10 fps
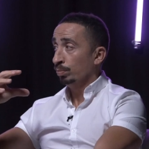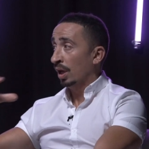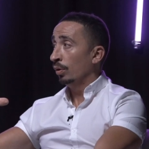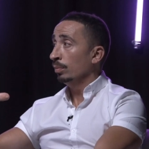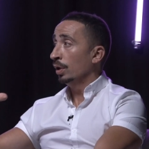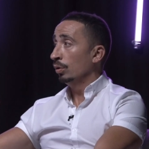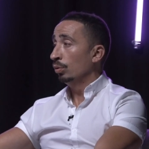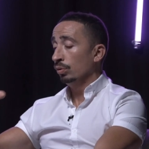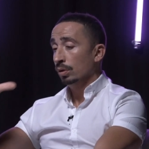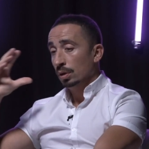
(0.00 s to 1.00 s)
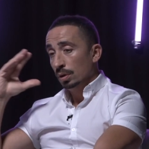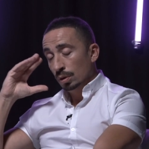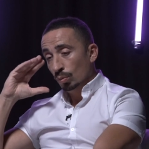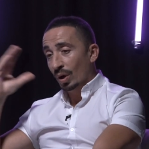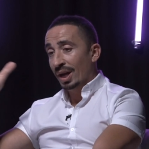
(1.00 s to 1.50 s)
plowing my own
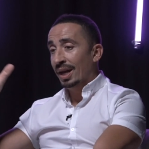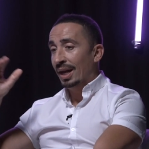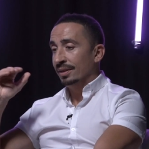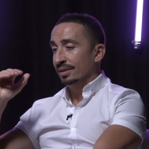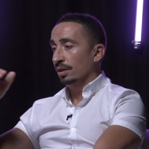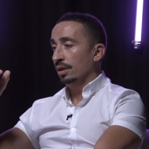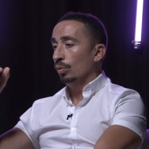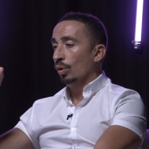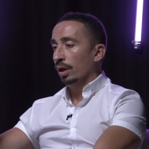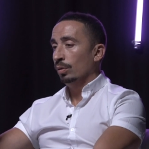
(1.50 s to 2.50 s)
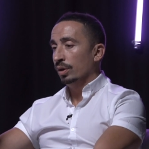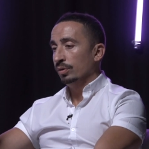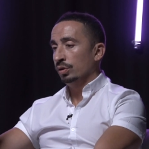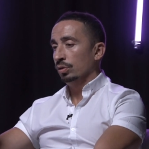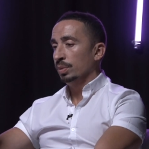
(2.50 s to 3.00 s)
way and deciding what I want
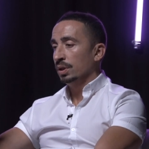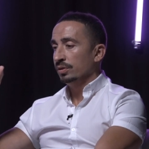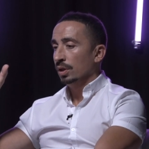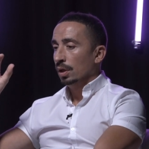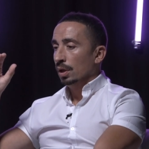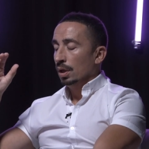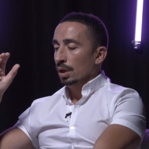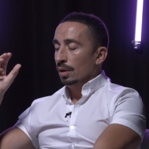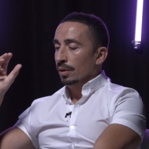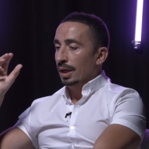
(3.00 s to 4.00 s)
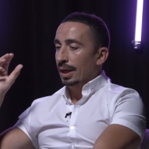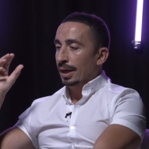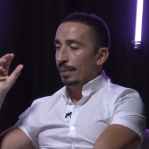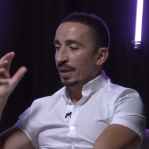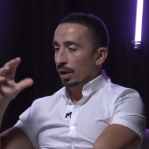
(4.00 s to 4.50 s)
to do. Because
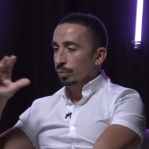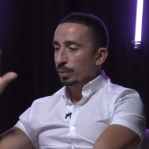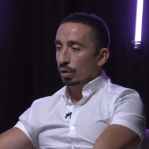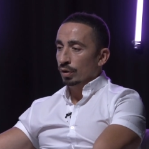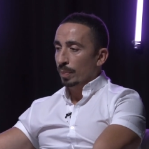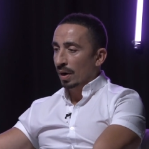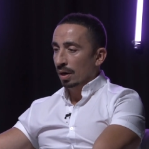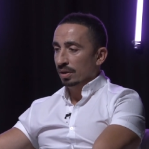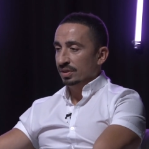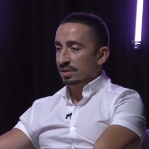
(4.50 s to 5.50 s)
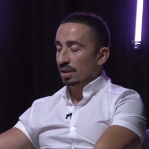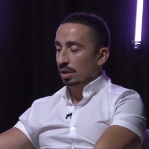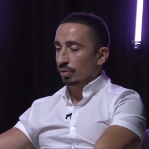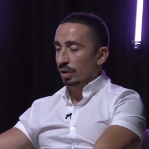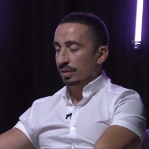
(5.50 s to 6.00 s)
the entrepreneur or the partners at the
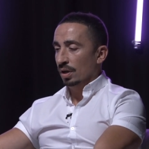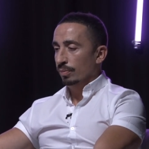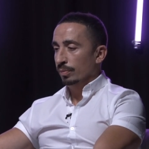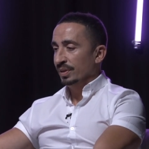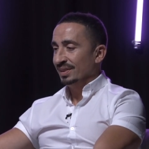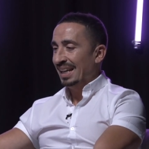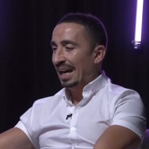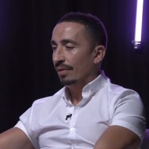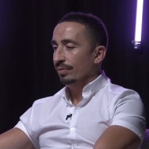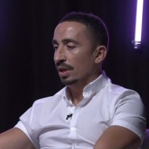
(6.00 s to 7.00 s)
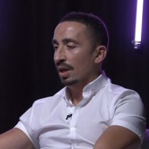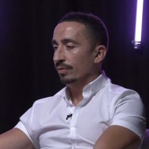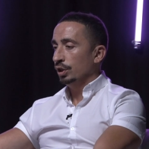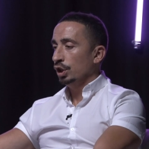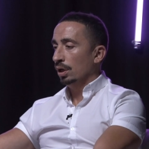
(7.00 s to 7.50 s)
start, at the top of a business, have to
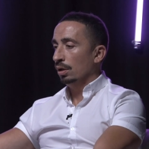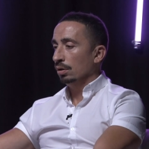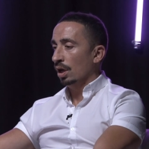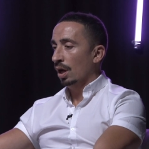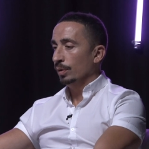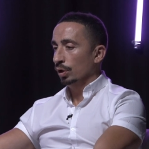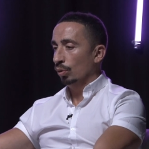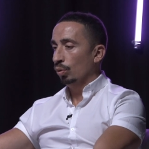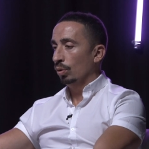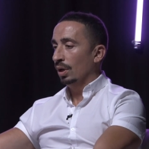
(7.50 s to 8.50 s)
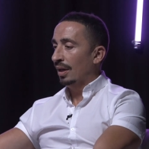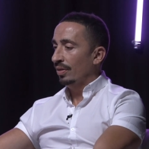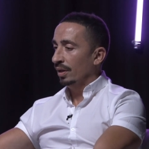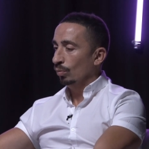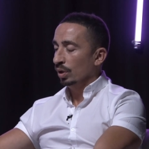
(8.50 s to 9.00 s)
have a shared common goal,
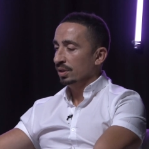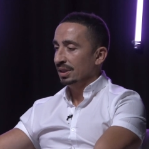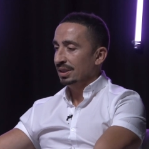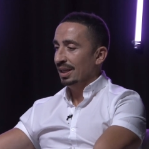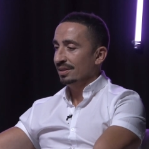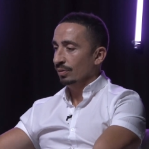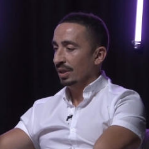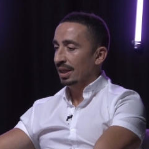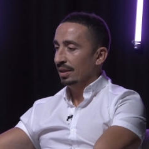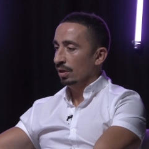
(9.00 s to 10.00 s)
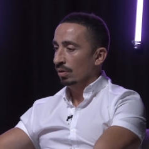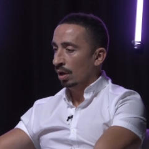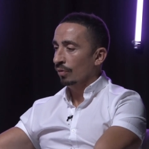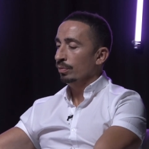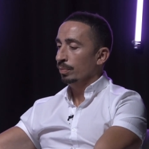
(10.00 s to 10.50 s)
and then what dictates how they get there will
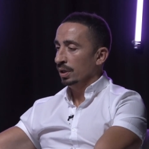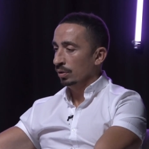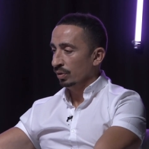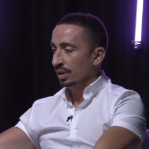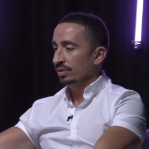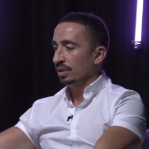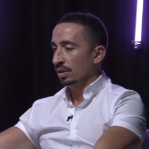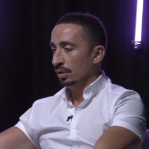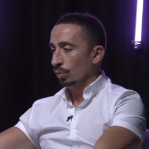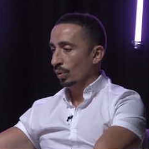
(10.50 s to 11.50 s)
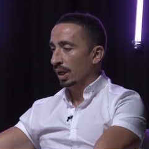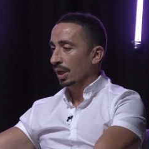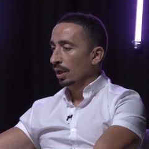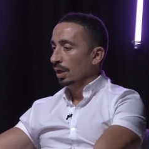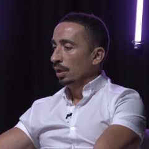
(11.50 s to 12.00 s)
often be gut instinct on the way.
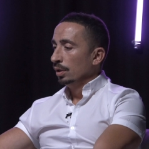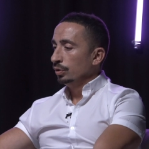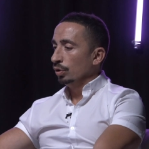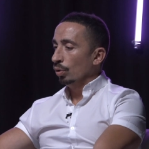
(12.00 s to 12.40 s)
So,